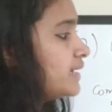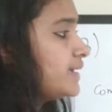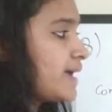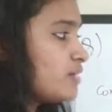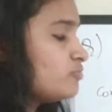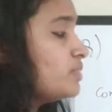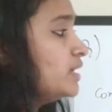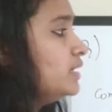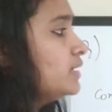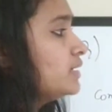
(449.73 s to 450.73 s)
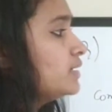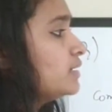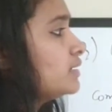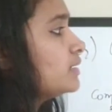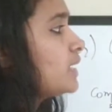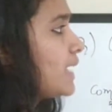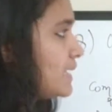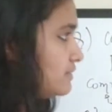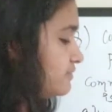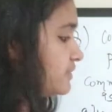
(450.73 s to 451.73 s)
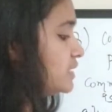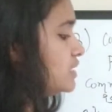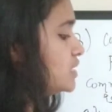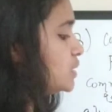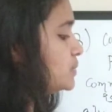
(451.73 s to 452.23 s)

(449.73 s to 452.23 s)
I have my alpha,